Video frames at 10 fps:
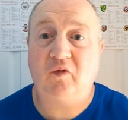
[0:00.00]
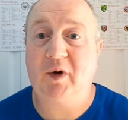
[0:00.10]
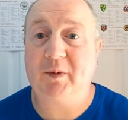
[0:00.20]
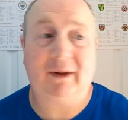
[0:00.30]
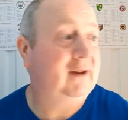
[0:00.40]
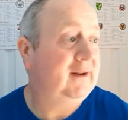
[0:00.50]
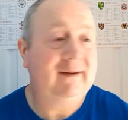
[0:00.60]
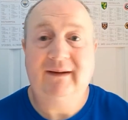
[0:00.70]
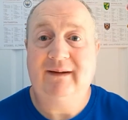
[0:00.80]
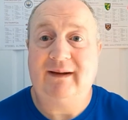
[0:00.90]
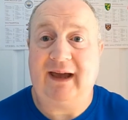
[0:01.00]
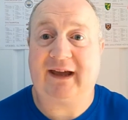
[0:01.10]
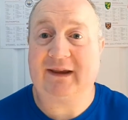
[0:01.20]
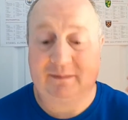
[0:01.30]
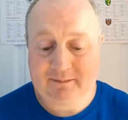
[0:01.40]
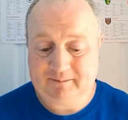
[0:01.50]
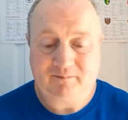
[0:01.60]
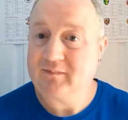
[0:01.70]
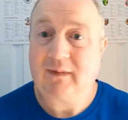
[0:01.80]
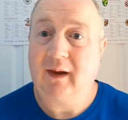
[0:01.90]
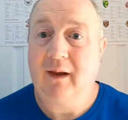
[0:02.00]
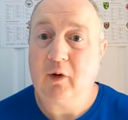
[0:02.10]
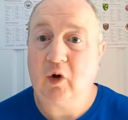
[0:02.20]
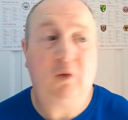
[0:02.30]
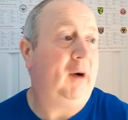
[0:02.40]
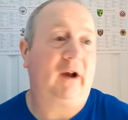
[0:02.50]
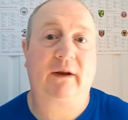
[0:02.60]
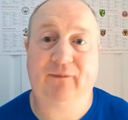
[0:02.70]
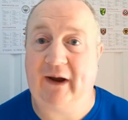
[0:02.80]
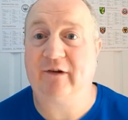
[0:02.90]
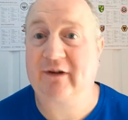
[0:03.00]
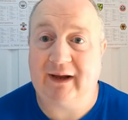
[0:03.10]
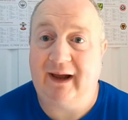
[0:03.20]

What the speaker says: people. He can go past defenders